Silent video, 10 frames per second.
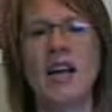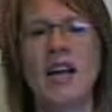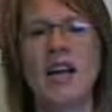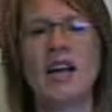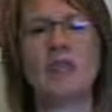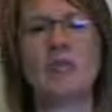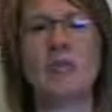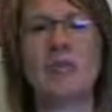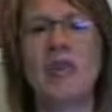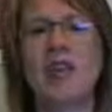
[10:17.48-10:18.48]
and
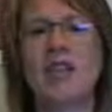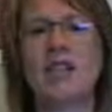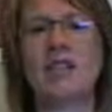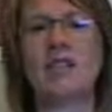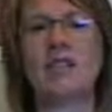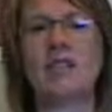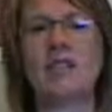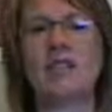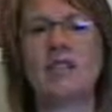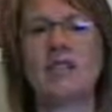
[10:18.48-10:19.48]
we want
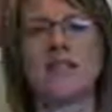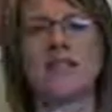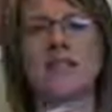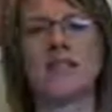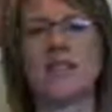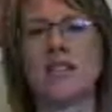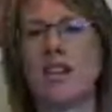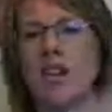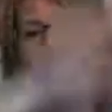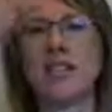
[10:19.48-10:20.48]

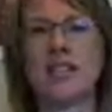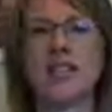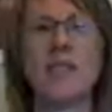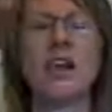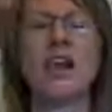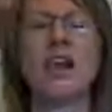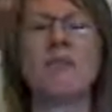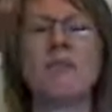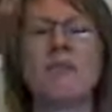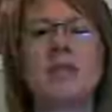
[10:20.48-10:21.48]
all this to
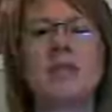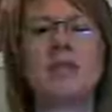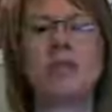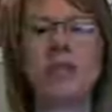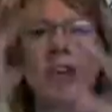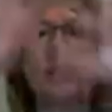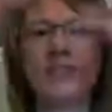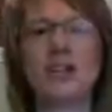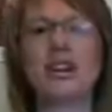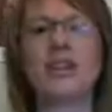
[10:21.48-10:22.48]
happen, but in order
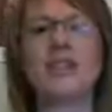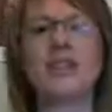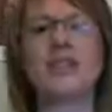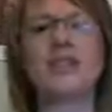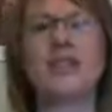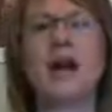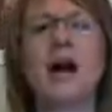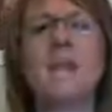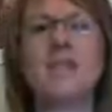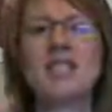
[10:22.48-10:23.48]
for all this to
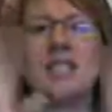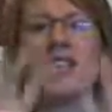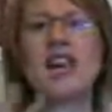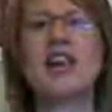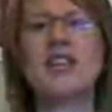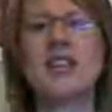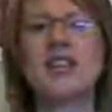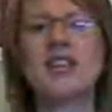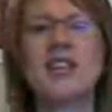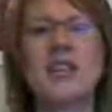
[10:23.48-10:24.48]
come
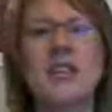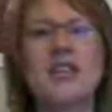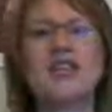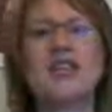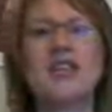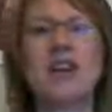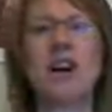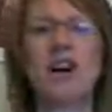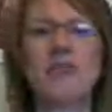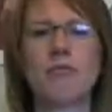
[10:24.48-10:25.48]
together, there's a
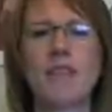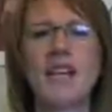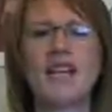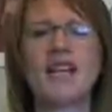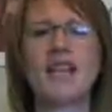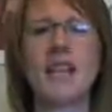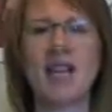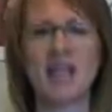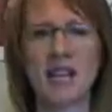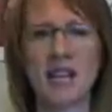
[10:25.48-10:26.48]
lot of breaking
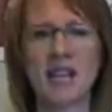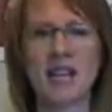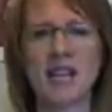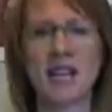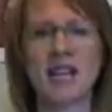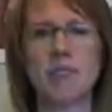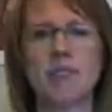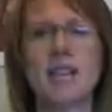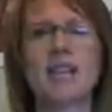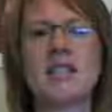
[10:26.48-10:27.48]
down that has to
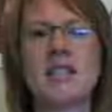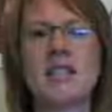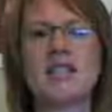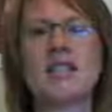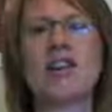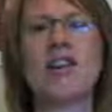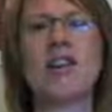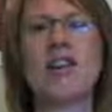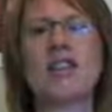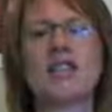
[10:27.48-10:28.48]
take place, and these
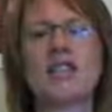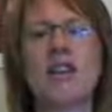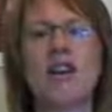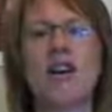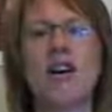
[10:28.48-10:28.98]
cards